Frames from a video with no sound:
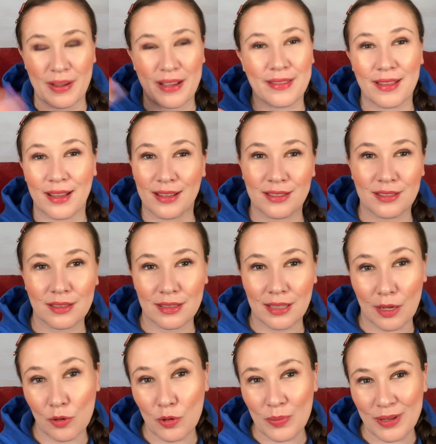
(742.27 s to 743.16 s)
I thought
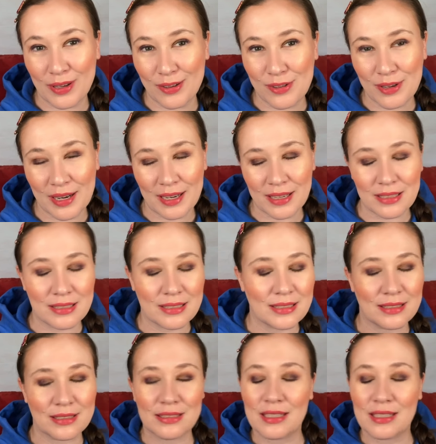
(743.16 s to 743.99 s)
that would be a great